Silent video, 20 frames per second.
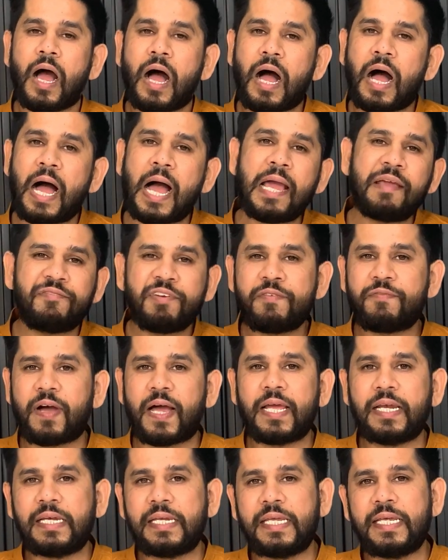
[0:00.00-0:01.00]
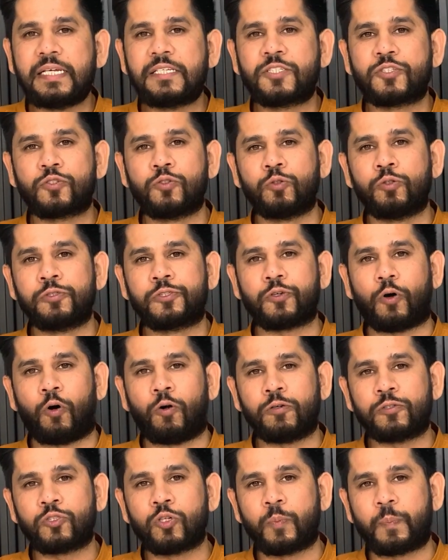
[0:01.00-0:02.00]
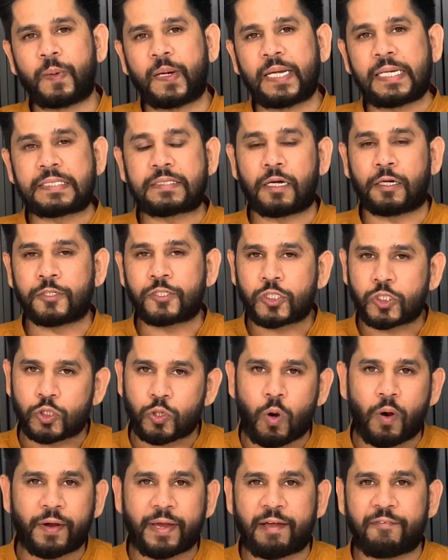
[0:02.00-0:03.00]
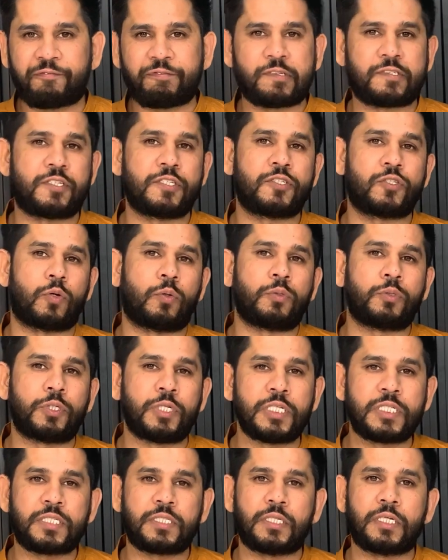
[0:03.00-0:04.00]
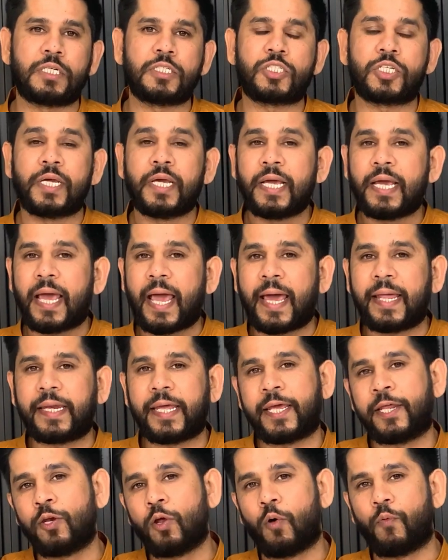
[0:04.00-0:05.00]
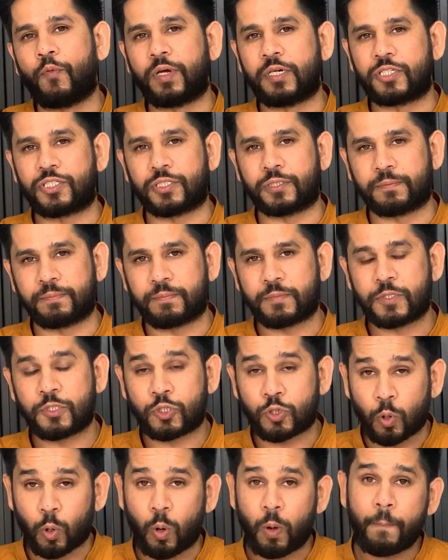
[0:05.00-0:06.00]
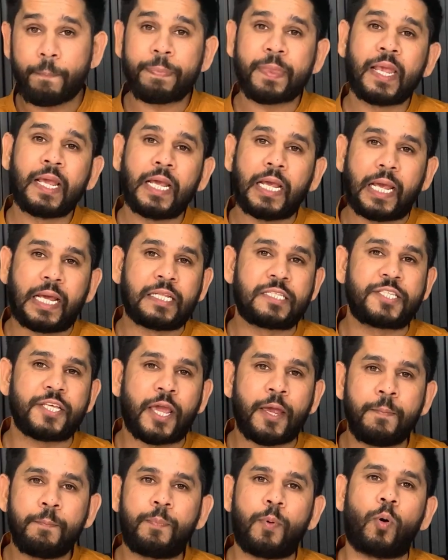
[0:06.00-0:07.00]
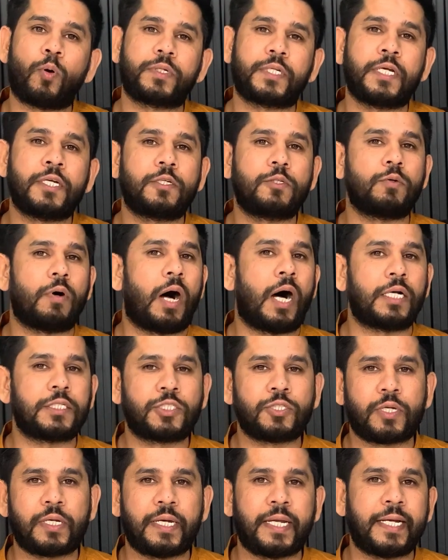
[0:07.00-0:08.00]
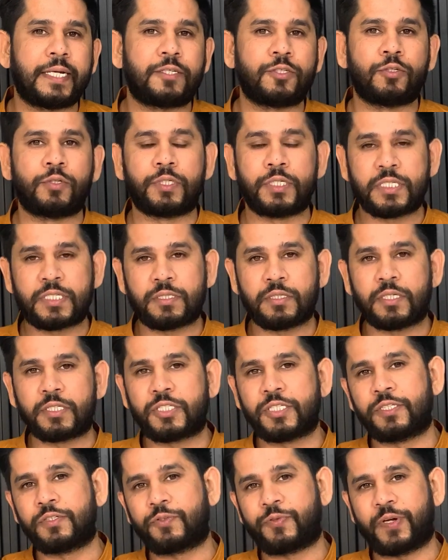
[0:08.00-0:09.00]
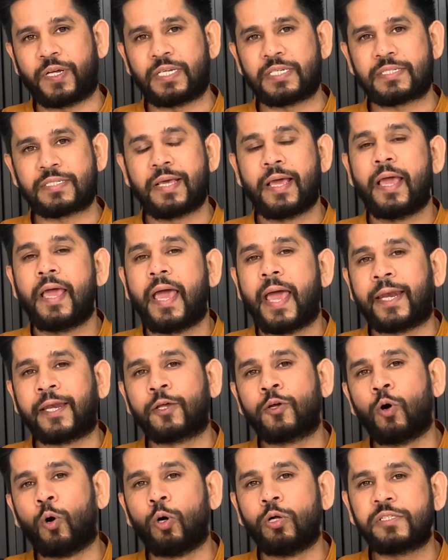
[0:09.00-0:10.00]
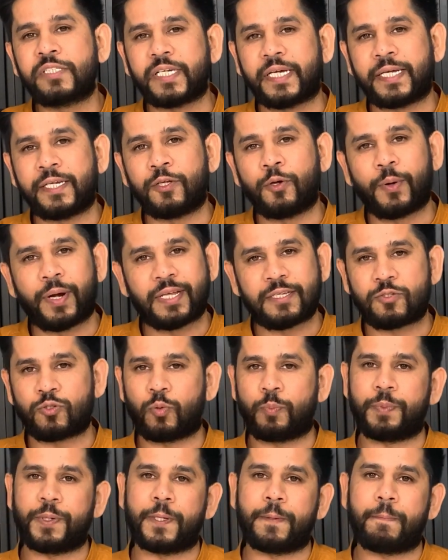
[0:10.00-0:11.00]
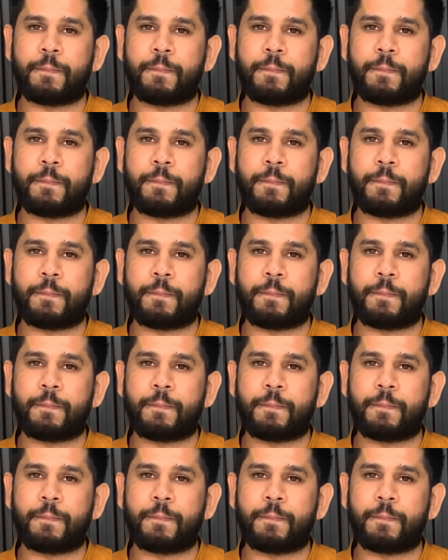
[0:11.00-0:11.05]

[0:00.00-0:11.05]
IVY League schools also place a strong emphasis on research and innovation. So, it's important to articulate your research interests and goals in your SOP.